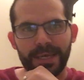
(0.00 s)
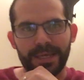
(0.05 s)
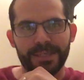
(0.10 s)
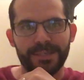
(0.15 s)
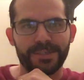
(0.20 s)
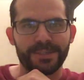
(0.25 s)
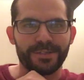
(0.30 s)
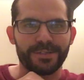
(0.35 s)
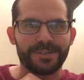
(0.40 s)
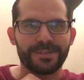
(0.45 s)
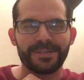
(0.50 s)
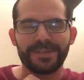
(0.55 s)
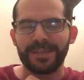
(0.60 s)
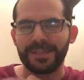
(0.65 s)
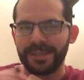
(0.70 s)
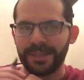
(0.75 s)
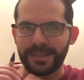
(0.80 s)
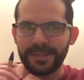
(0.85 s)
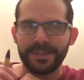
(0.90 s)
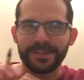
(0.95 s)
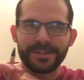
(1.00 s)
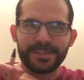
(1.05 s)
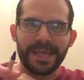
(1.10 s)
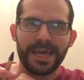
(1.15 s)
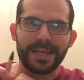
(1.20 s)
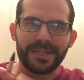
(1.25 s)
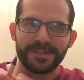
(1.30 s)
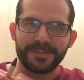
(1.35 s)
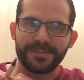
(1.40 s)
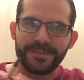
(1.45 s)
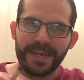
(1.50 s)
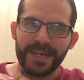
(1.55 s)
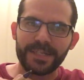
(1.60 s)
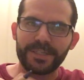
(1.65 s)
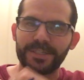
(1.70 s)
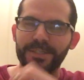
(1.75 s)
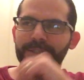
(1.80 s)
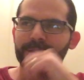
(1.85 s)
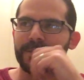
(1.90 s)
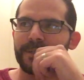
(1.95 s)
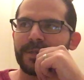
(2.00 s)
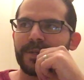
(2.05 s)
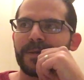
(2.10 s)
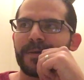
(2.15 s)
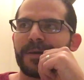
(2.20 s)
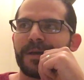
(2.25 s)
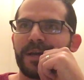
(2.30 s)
and just the satisfaction